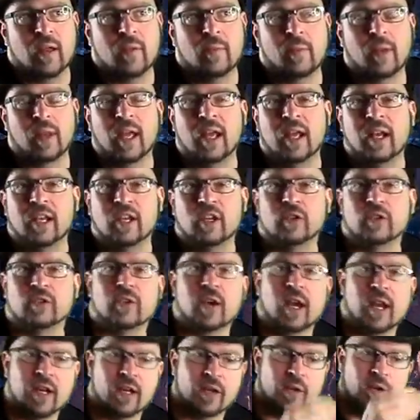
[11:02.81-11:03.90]
planning your
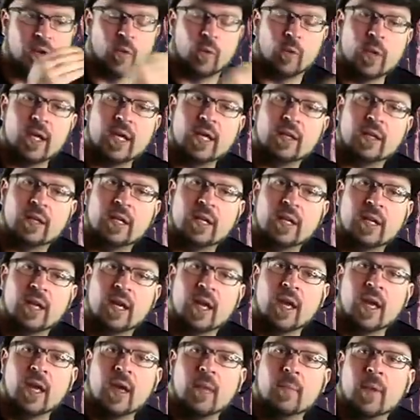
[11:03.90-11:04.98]
training on a weekly
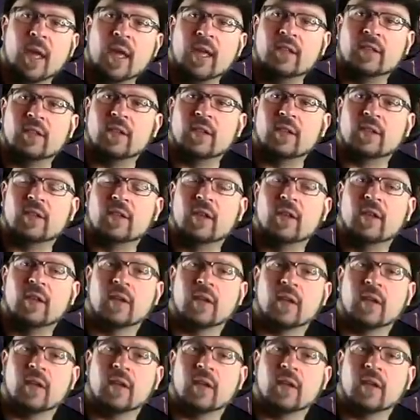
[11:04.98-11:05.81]
basis,